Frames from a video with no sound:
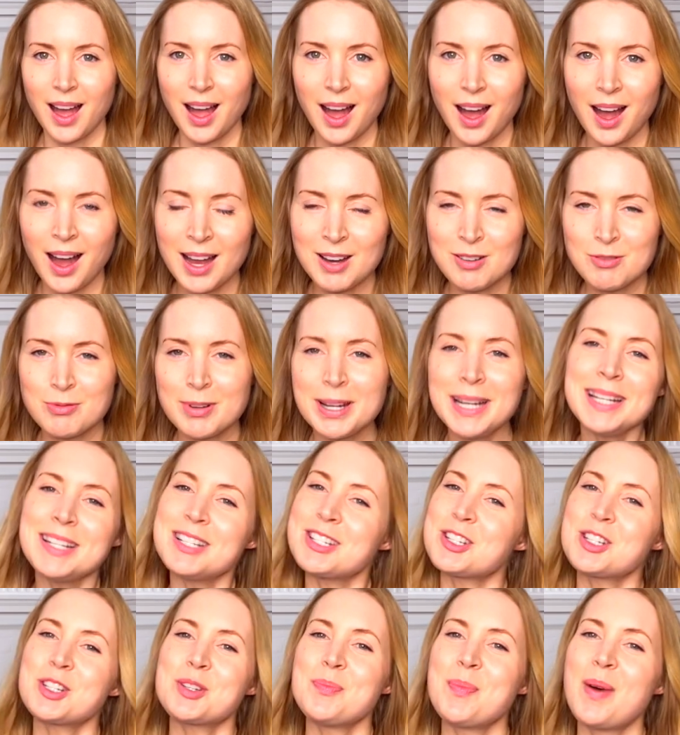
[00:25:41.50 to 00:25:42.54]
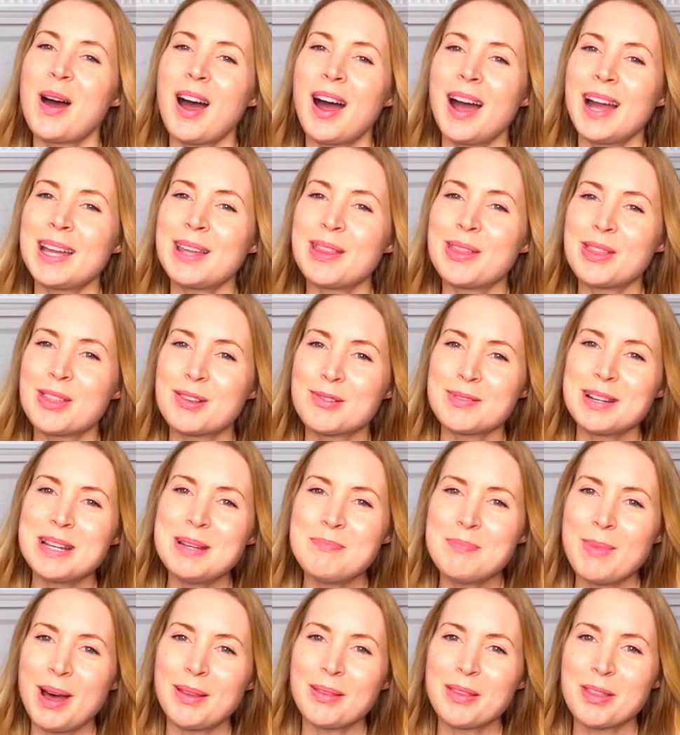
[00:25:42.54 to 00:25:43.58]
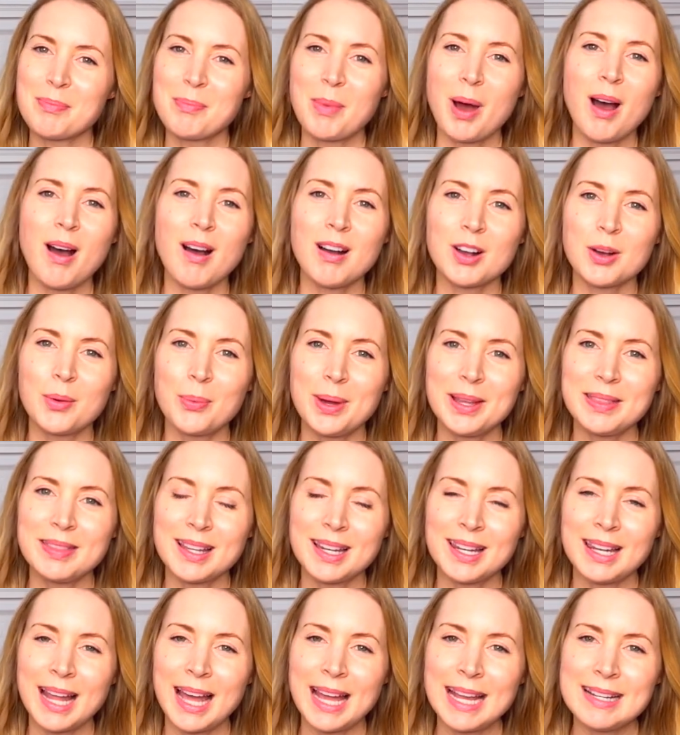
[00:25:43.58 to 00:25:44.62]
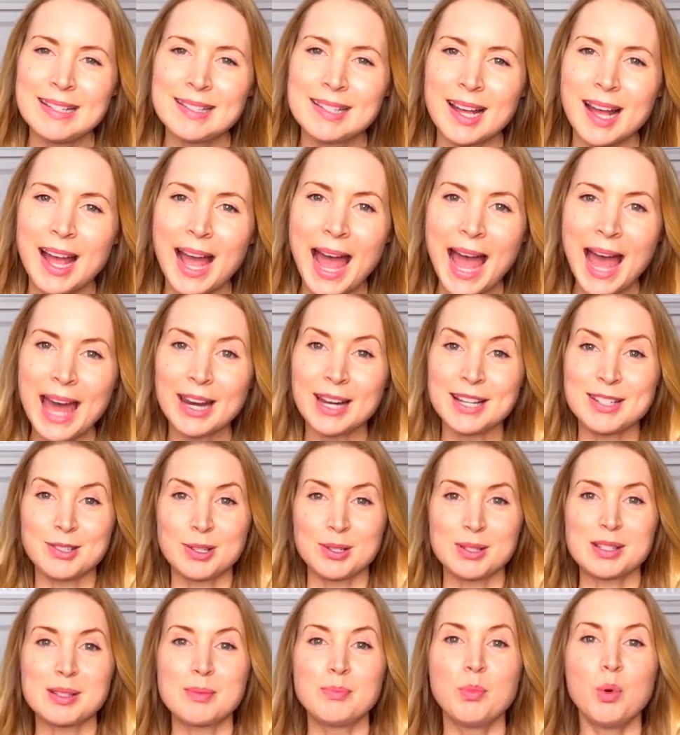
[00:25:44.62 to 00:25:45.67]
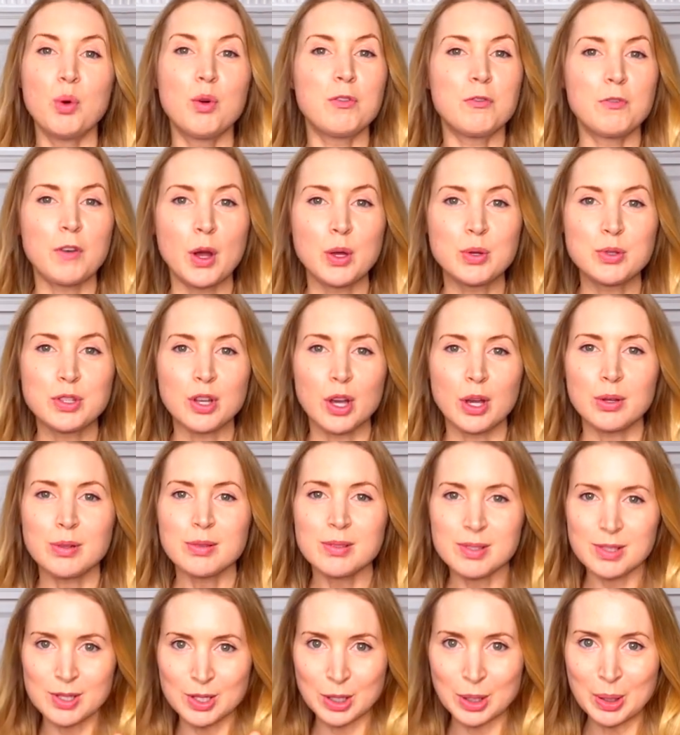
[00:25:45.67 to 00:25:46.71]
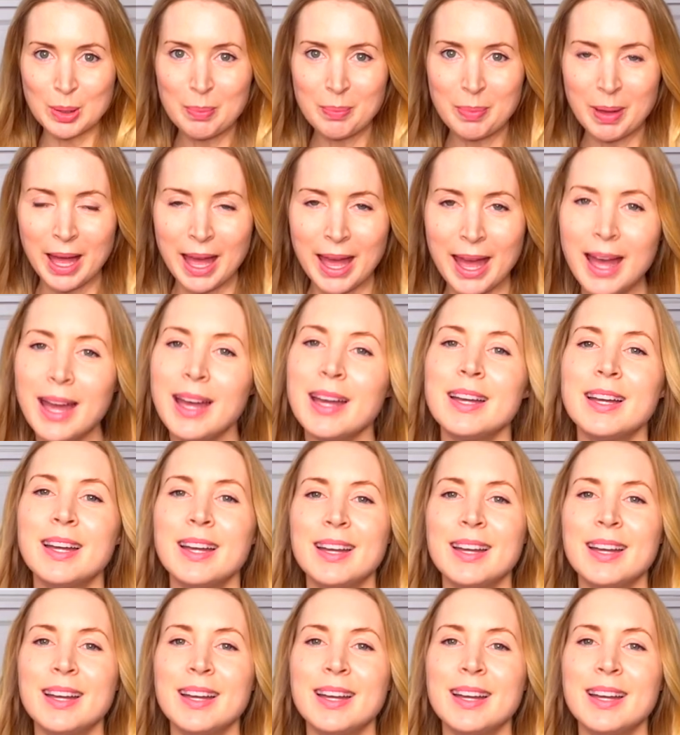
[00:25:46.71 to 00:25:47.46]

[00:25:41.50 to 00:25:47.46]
I reached my three month mark with the laser and I took some more photos to compare.